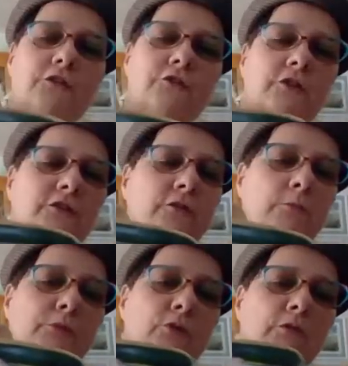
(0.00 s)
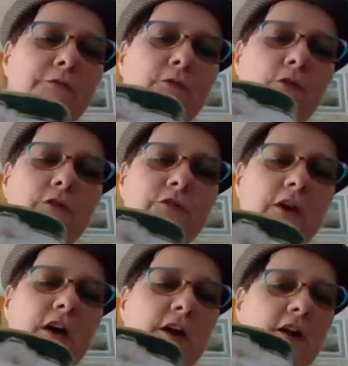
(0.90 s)
just a beautiful
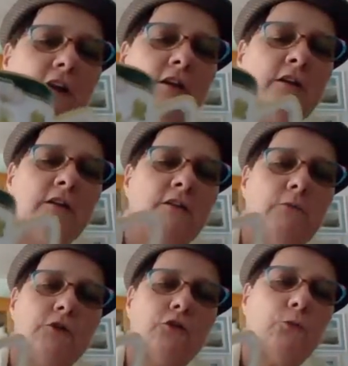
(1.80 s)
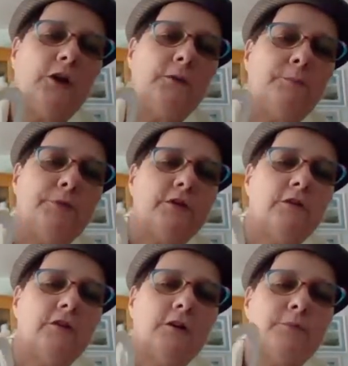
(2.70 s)
design which is why I picked it
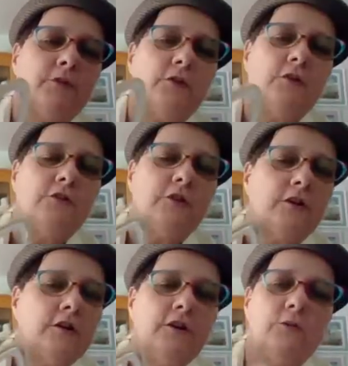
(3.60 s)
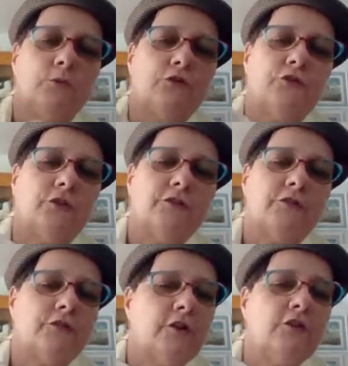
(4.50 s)
up because uh, it was
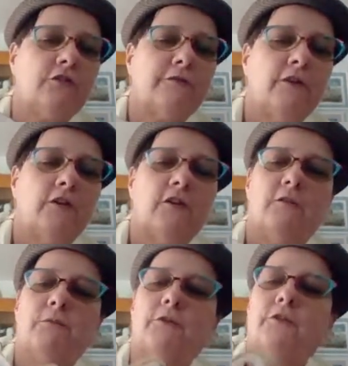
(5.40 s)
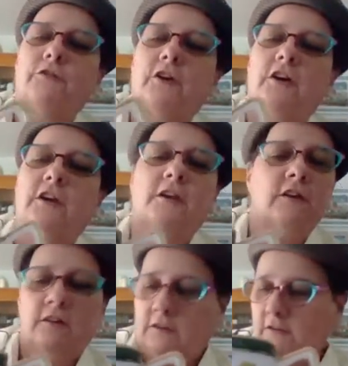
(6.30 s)
just I just fell in love with the design.
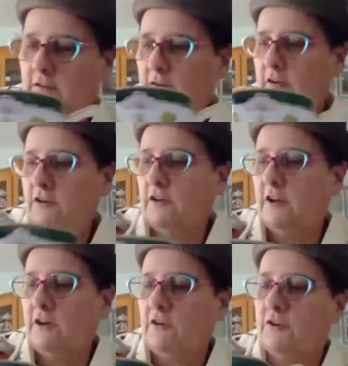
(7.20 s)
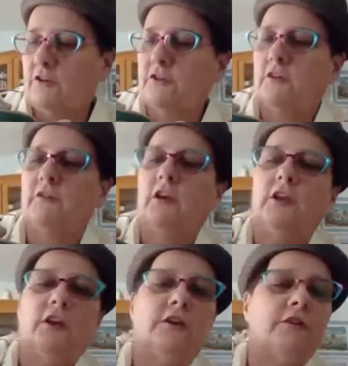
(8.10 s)
And again, it does have a
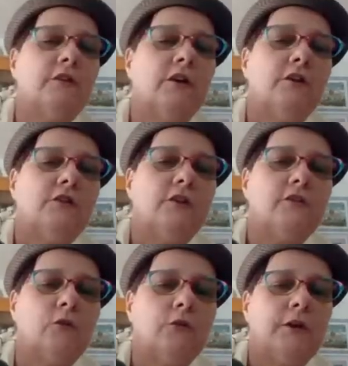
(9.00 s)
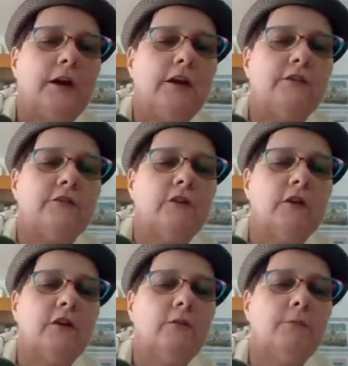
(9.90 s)
lid, and it does look nice the
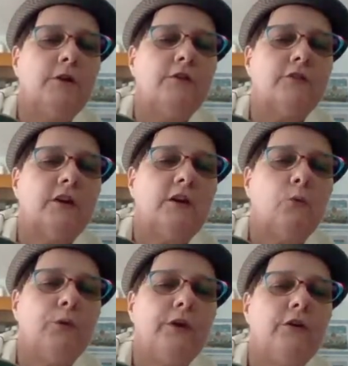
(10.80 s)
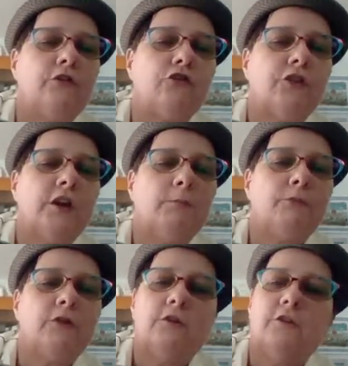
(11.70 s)
lid, but it's kind of weird shaped,
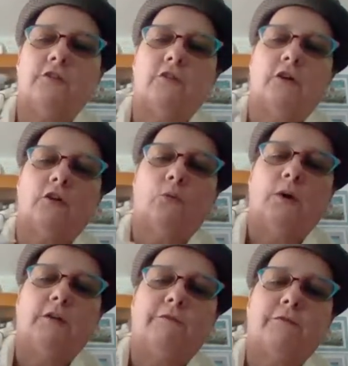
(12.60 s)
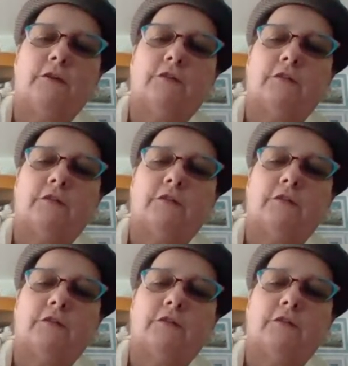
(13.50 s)
and it does not quite fit.